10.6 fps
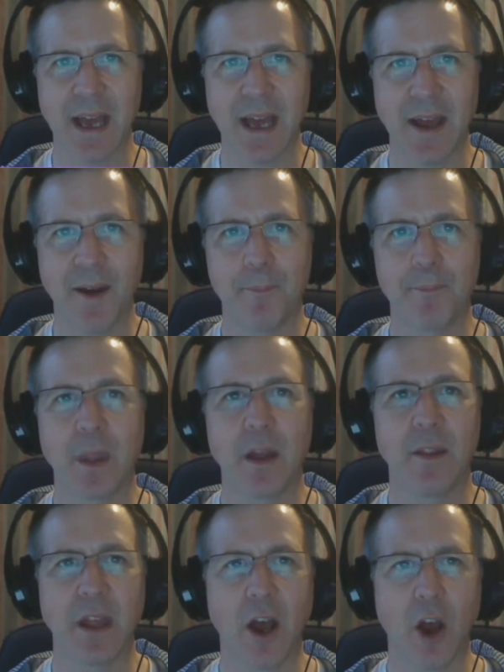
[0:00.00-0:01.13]
the
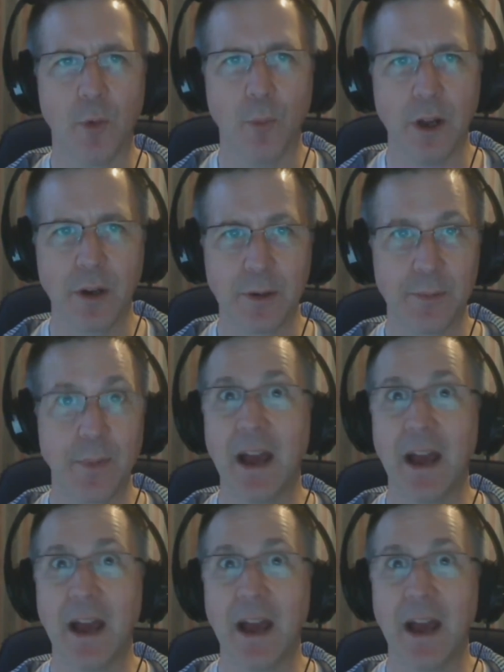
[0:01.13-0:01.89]
homework,